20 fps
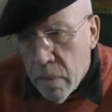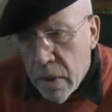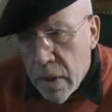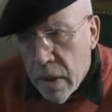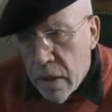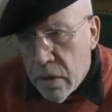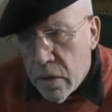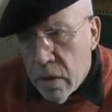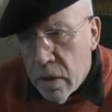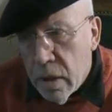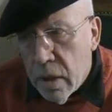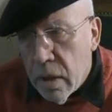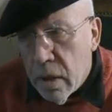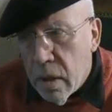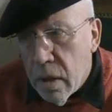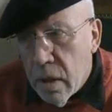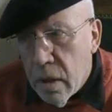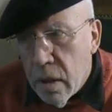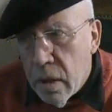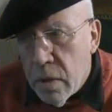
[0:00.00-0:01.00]
But
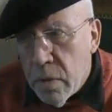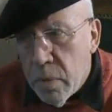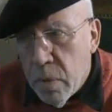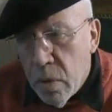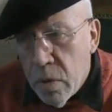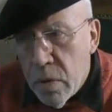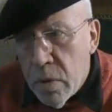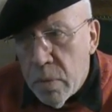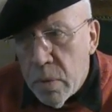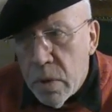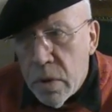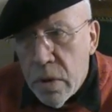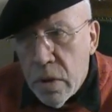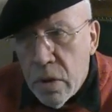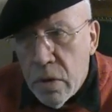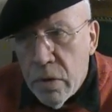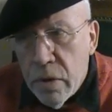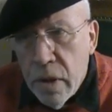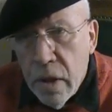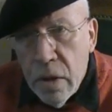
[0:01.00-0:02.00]
actually, it's possible
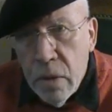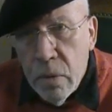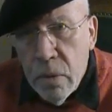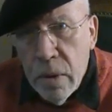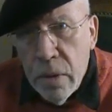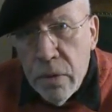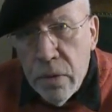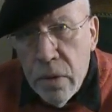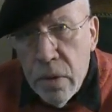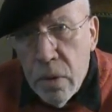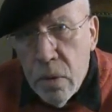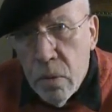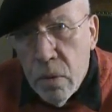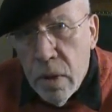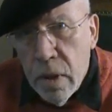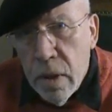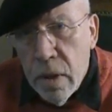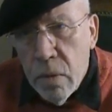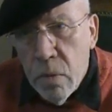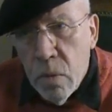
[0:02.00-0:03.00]
to create wealth
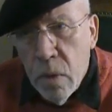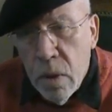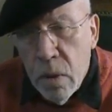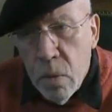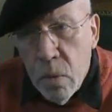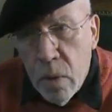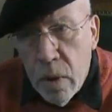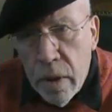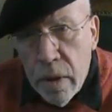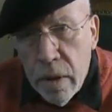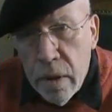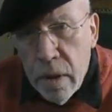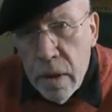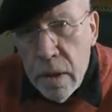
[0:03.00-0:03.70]
in one way,